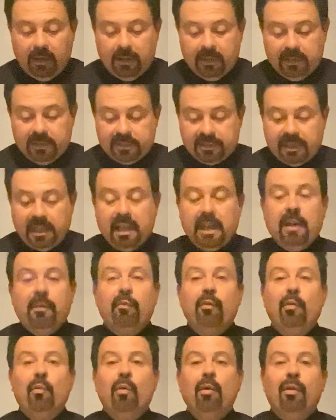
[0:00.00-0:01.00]
said
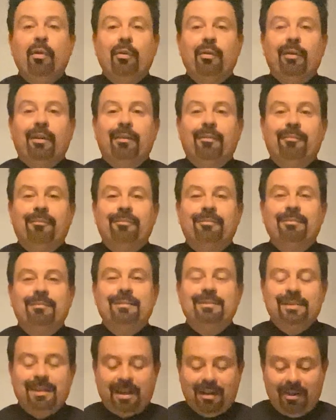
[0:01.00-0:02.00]
every word.
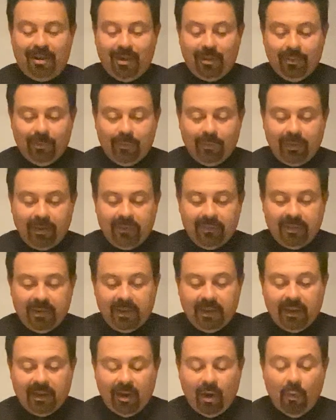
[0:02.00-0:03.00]
So other than
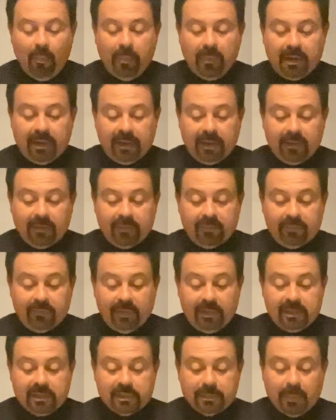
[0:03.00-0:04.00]
the opening,
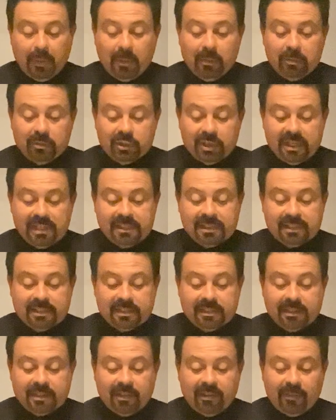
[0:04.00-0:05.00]
then spoke Jesus
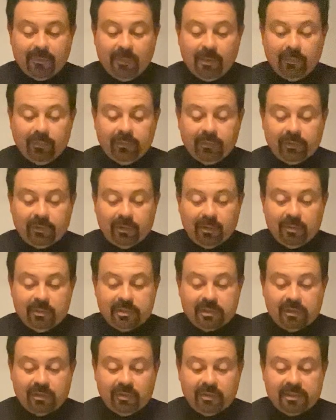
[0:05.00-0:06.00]
unto the multitudes
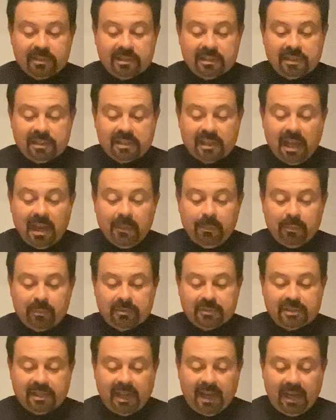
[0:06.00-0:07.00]
and to his disciples,
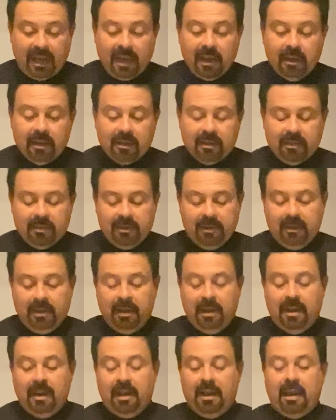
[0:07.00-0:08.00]
saying,
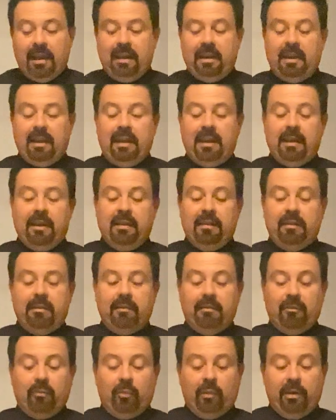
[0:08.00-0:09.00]
and then
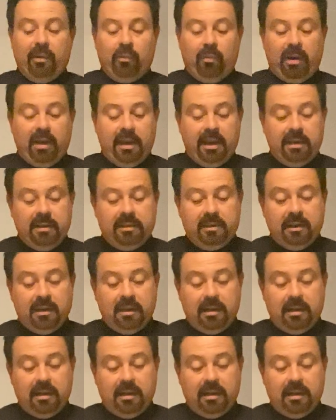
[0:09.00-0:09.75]
we read